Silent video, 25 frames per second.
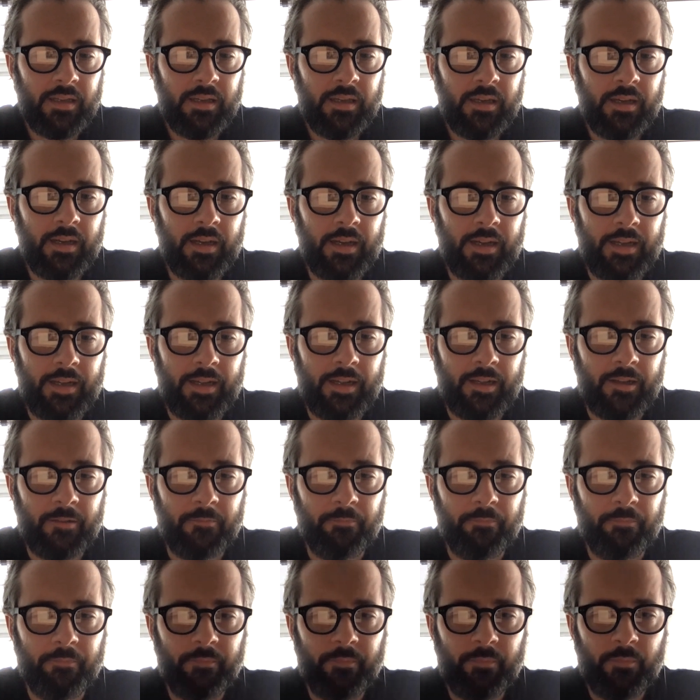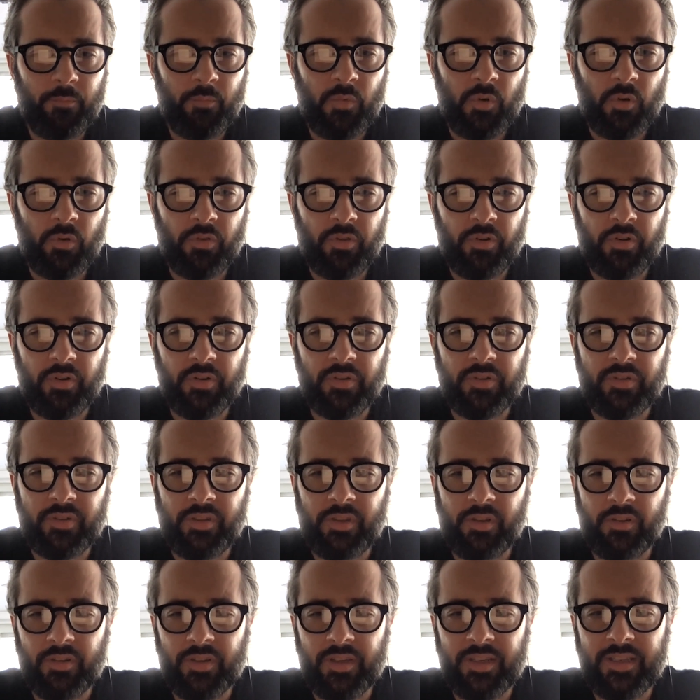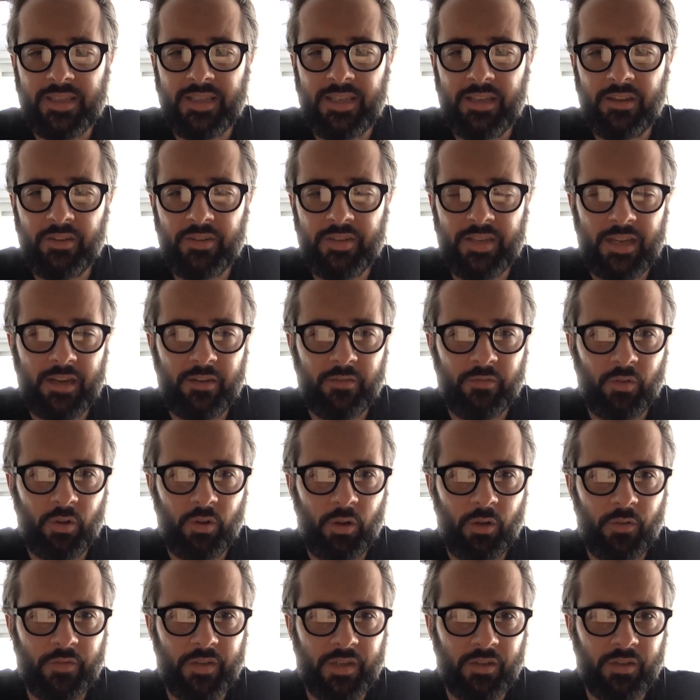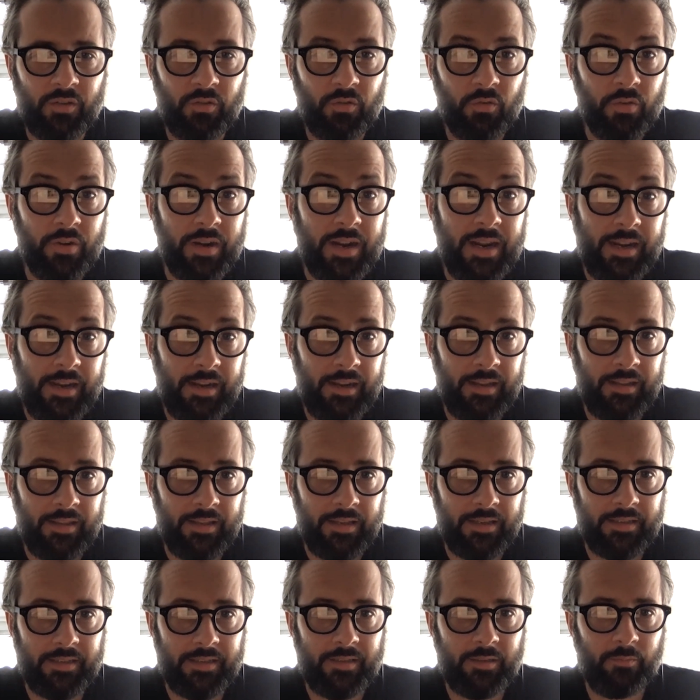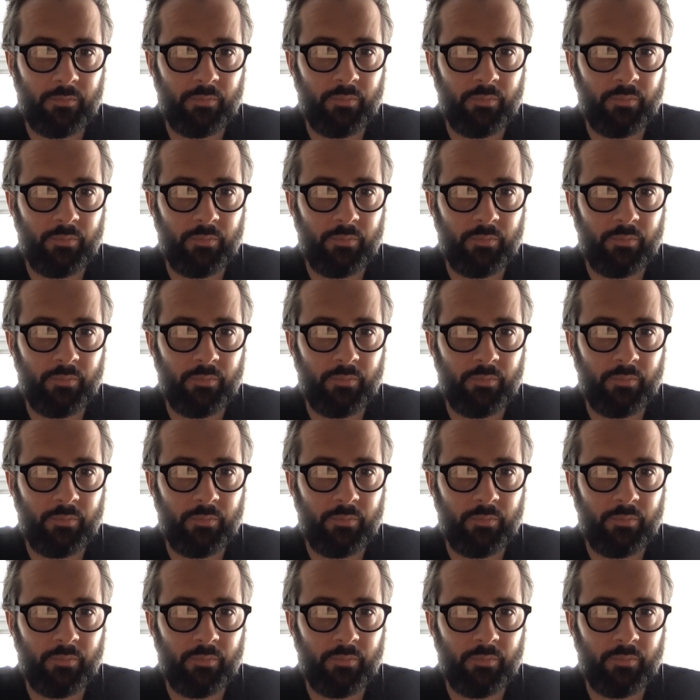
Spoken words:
there's a skill set involved in creating this